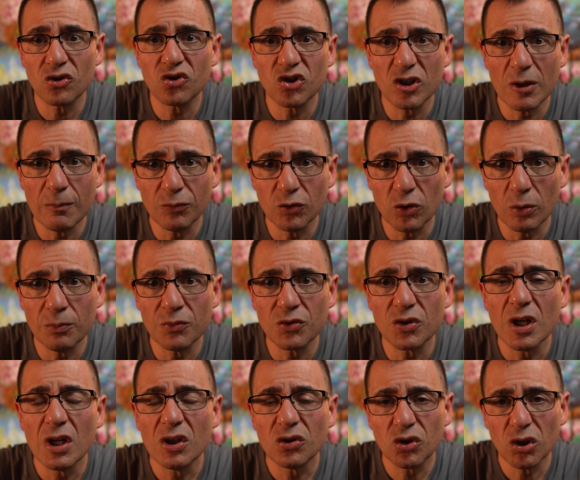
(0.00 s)
symptoms
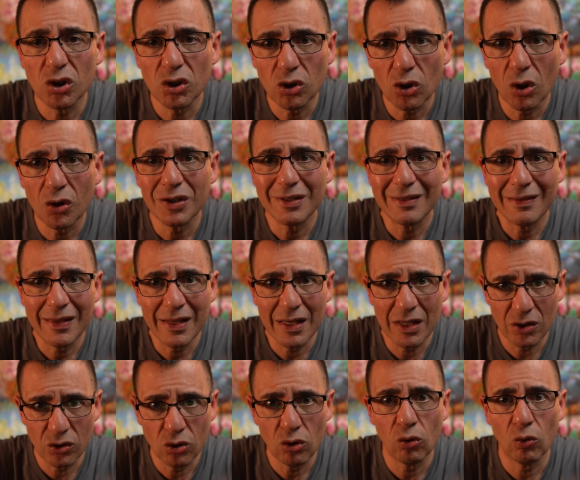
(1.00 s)
to not
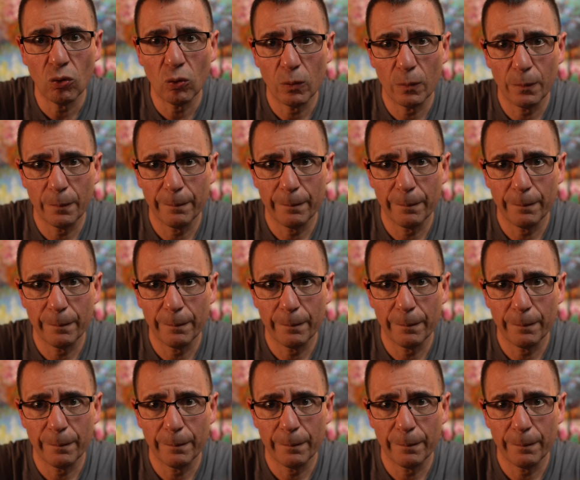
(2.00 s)
ignore.